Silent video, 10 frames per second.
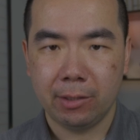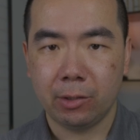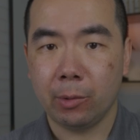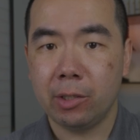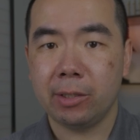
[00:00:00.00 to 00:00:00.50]

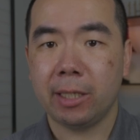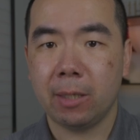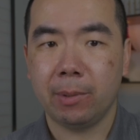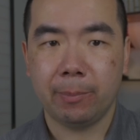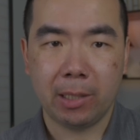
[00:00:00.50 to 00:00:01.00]
so it could take
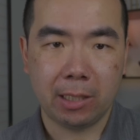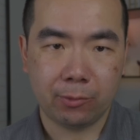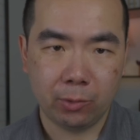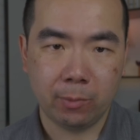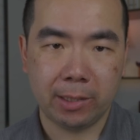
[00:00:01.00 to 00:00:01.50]
up a bit
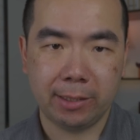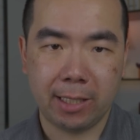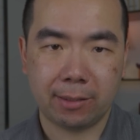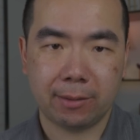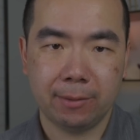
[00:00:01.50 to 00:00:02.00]
less room on the
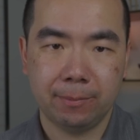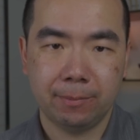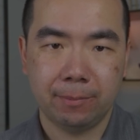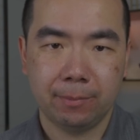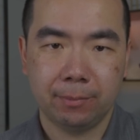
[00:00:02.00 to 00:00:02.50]
desk.
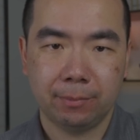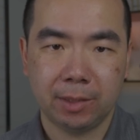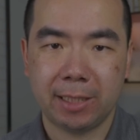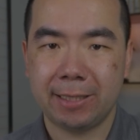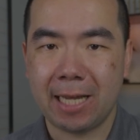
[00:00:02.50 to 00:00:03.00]

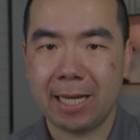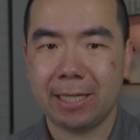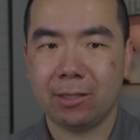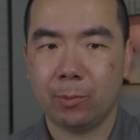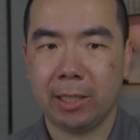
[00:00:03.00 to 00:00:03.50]
The design
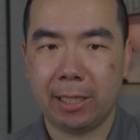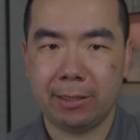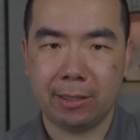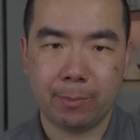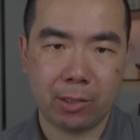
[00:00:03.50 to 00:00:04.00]
isn't really
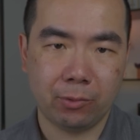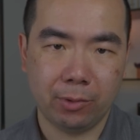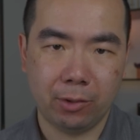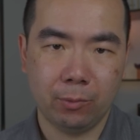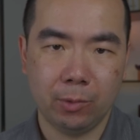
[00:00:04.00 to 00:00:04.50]
anything special
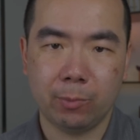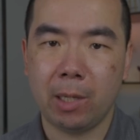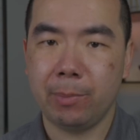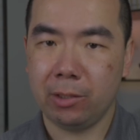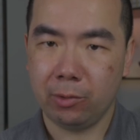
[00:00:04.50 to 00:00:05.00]
though, which
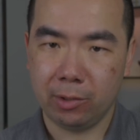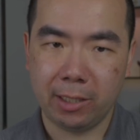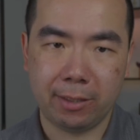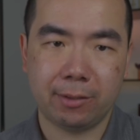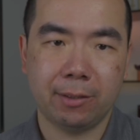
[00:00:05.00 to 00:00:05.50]
might be to your
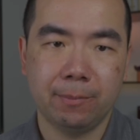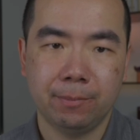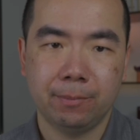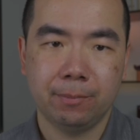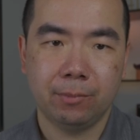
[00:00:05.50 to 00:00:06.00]
taste.
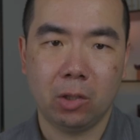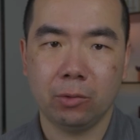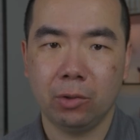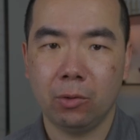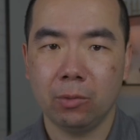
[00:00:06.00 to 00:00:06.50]

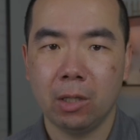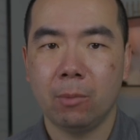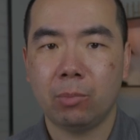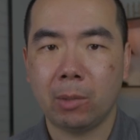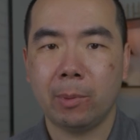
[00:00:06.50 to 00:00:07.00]
All told,
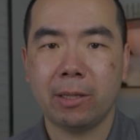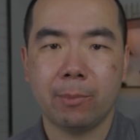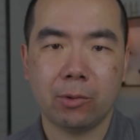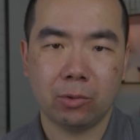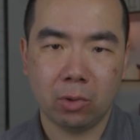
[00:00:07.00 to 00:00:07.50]
probably the
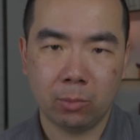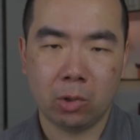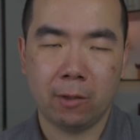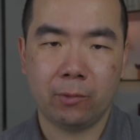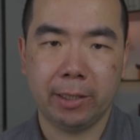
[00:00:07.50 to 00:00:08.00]
most normal
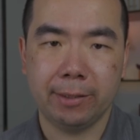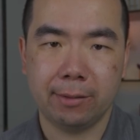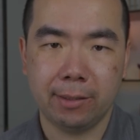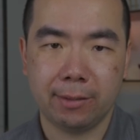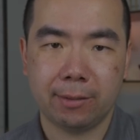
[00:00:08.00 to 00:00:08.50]
offering in
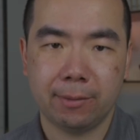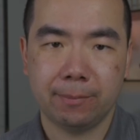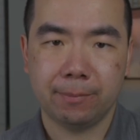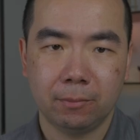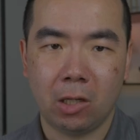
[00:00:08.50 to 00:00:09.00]
this list.
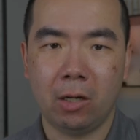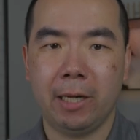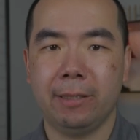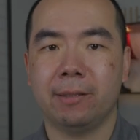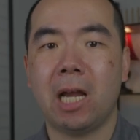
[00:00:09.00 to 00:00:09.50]

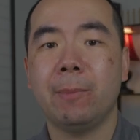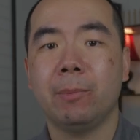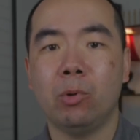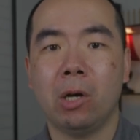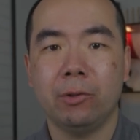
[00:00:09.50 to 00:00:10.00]
Alright, it's time
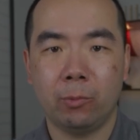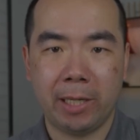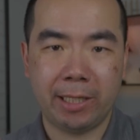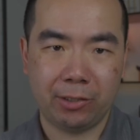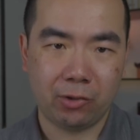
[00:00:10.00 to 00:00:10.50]
to pull out the
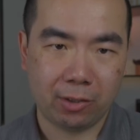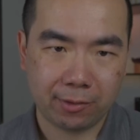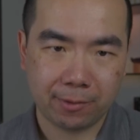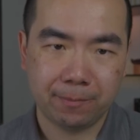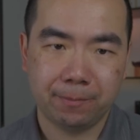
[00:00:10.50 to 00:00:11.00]
ranking
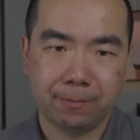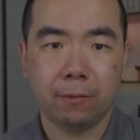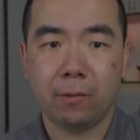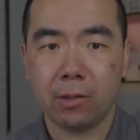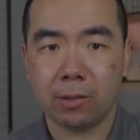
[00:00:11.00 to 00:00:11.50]
charts.
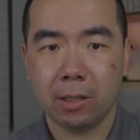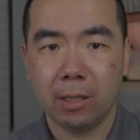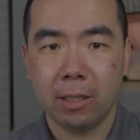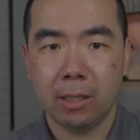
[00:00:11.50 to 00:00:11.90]
First,